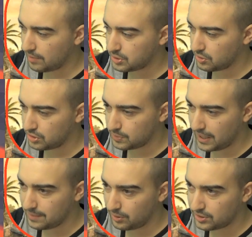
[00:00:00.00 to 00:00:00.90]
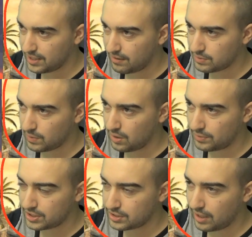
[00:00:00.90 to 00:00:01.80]
two speed boost there as well,
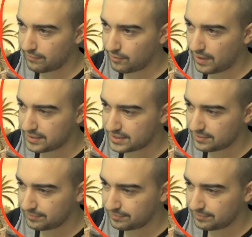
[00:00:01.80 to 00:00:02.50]
which is great for us.